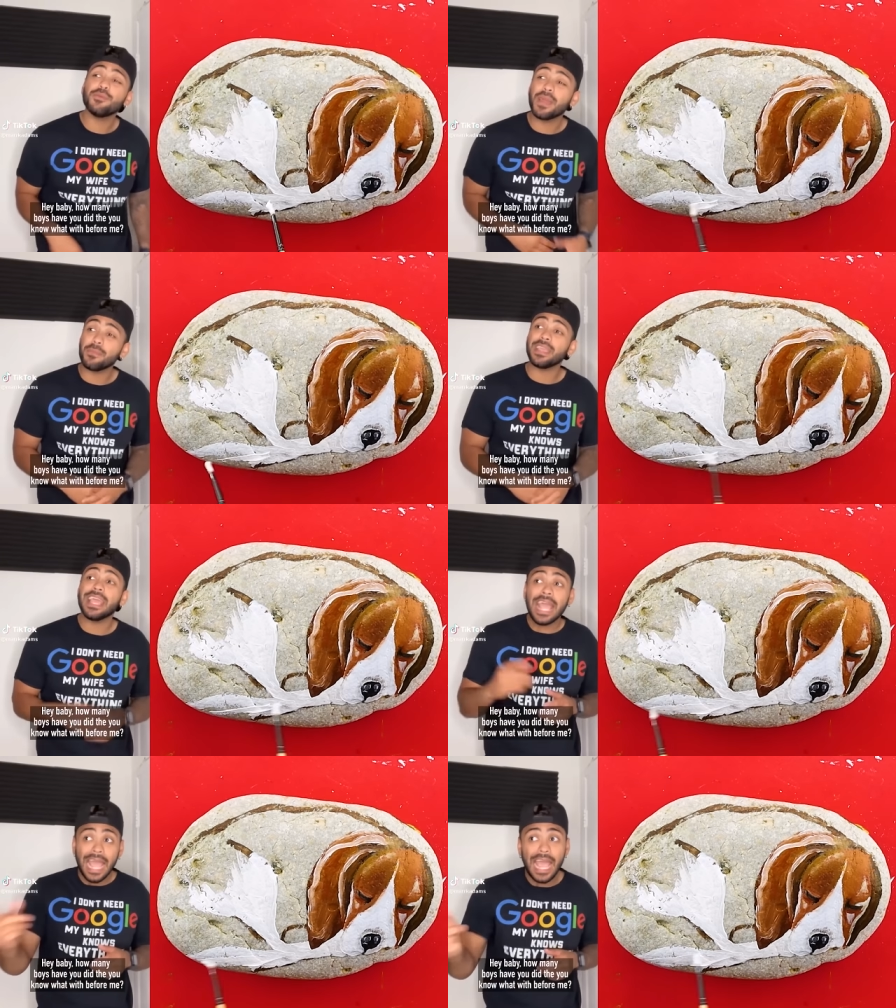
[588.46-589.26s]
Hey
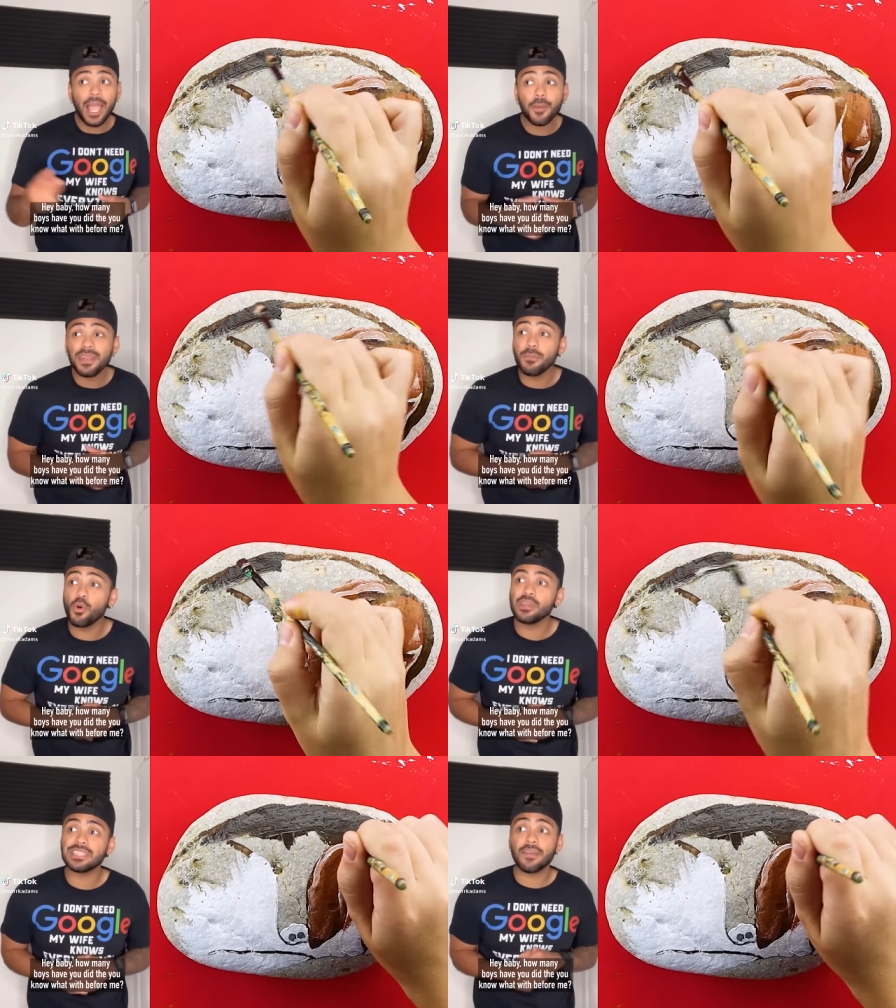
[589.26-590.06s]
baby, how
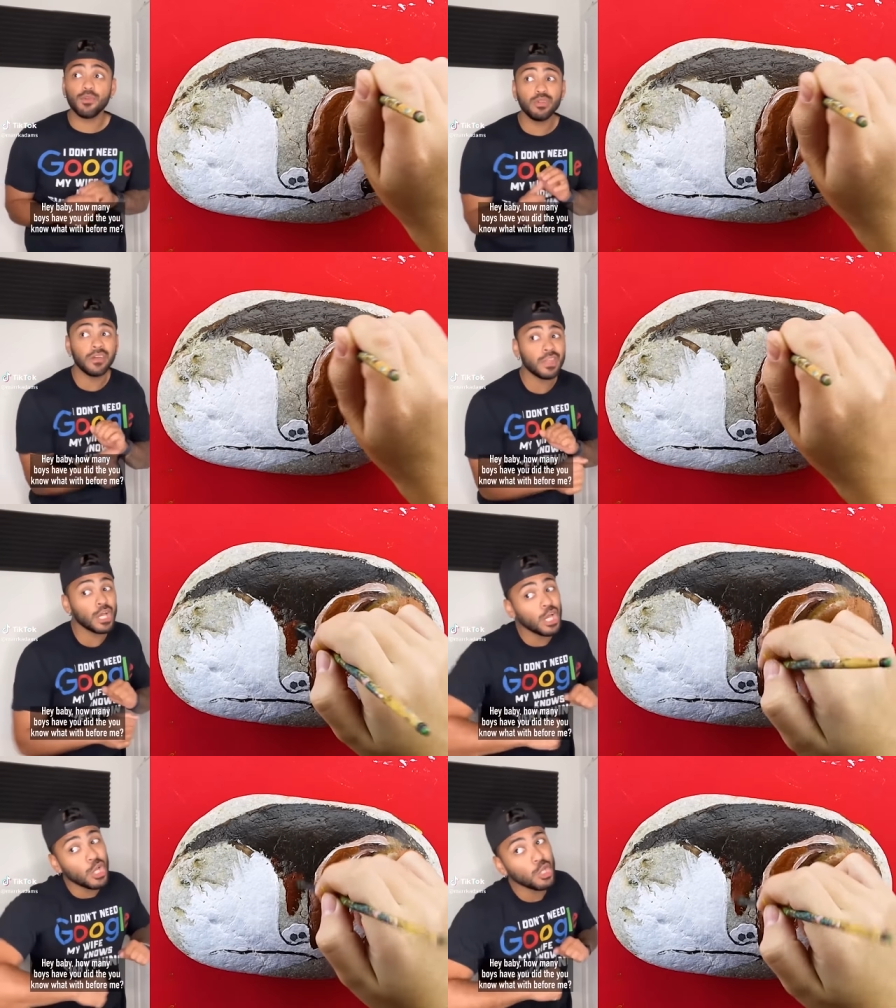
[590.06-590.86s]
many boys have you
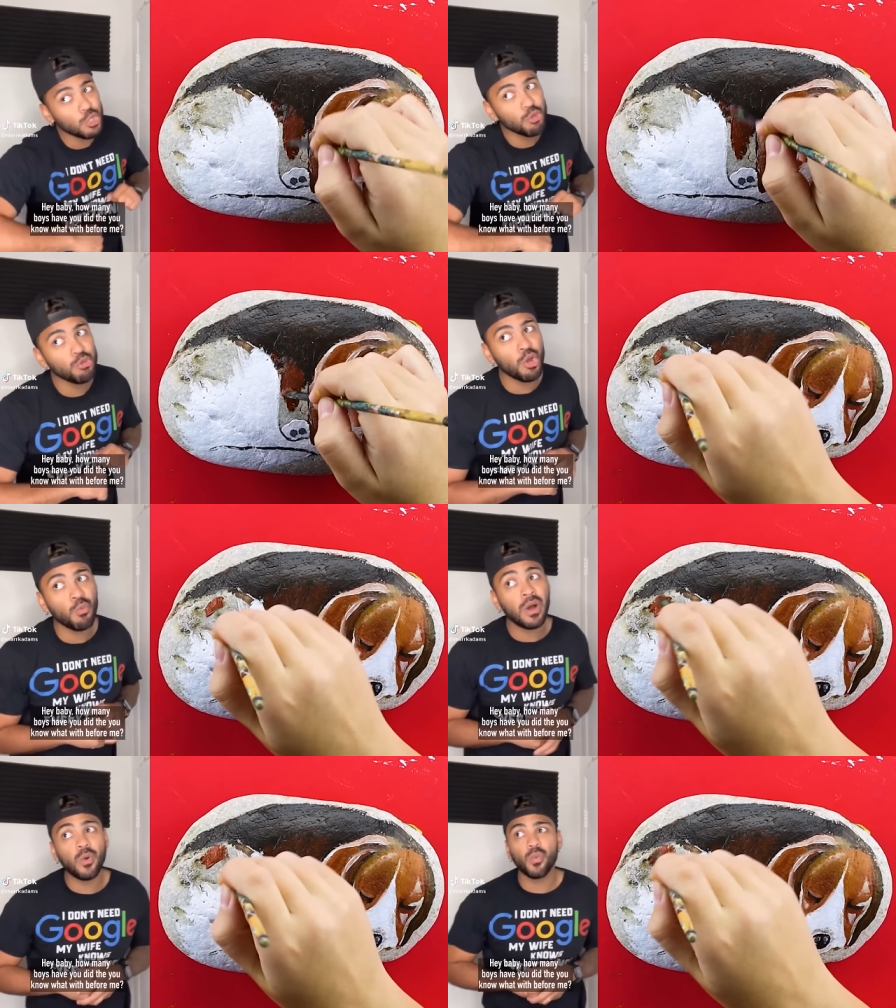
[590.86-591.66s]
did the you know